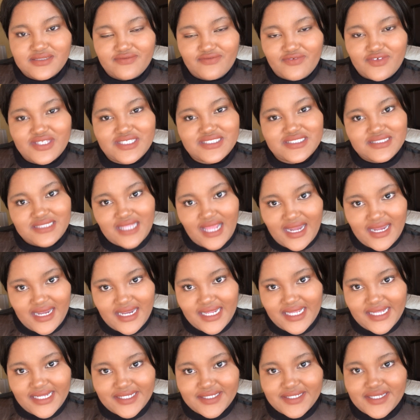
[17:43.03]
the
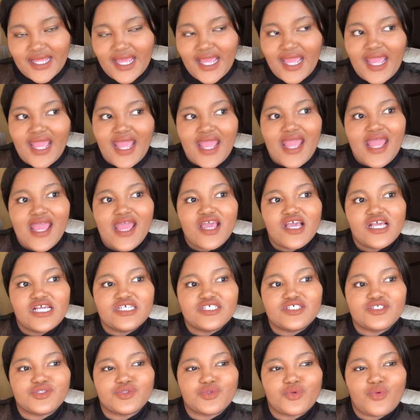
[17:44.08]
stand-in.
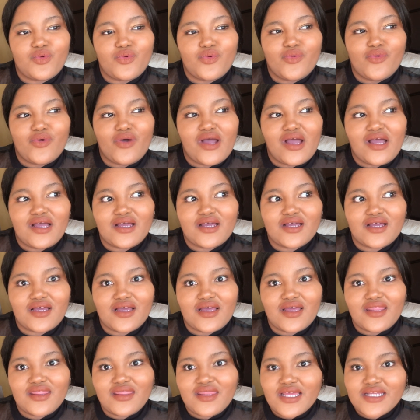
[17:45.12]
So
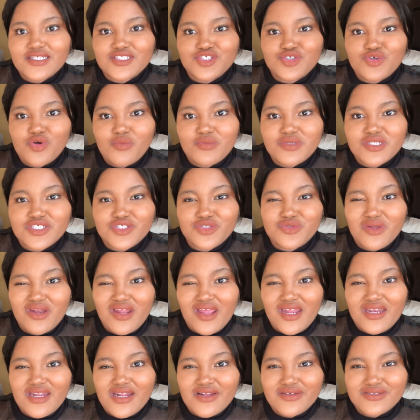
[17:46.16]
then she told me she's
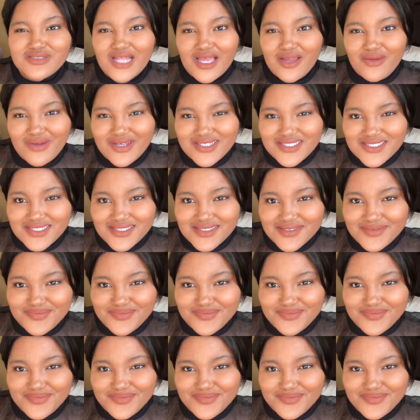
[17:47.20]
28, and I was like, what?